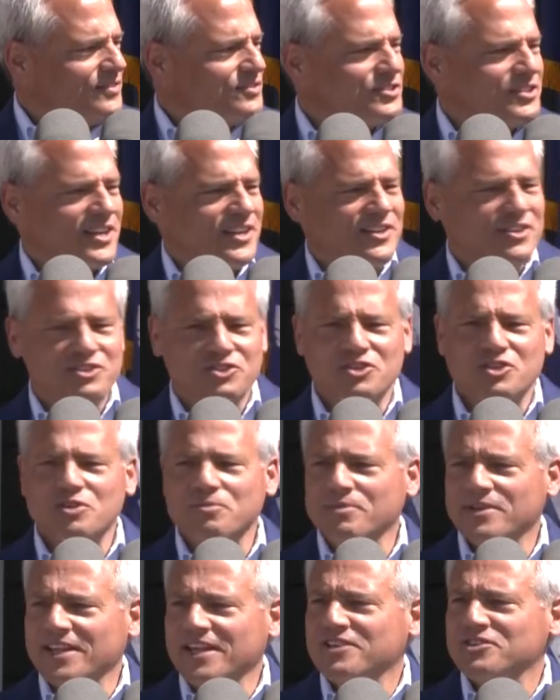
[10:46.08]
Senator
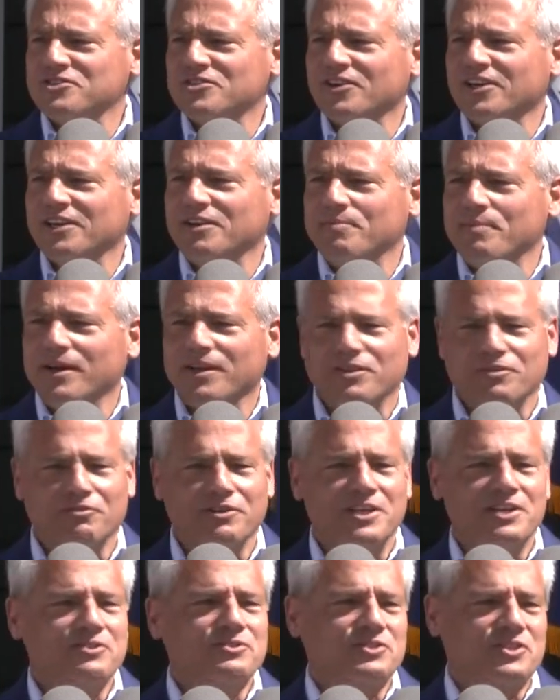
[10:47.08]
Schumer, they started about 3
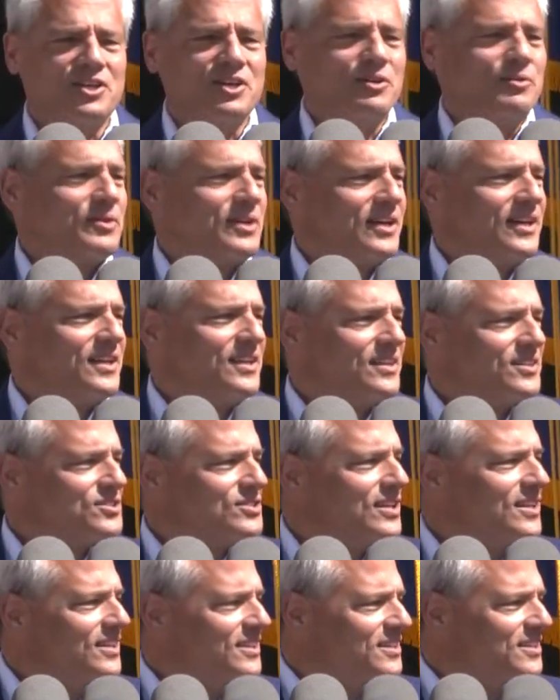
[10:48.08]
years ago when I
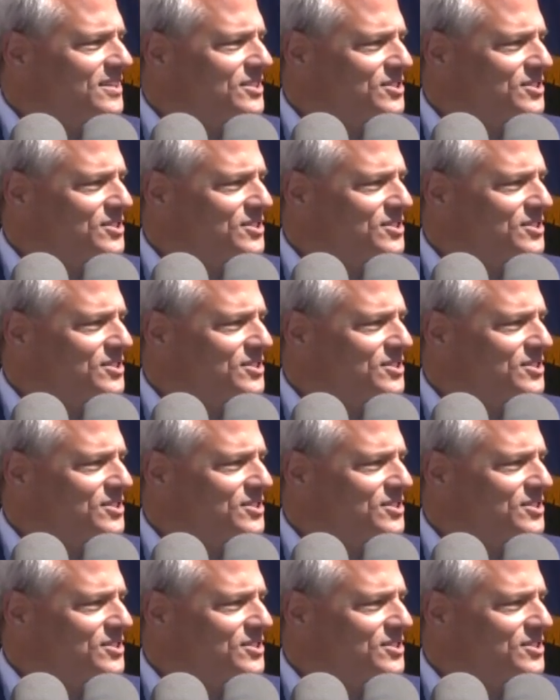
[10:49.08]
ascended to the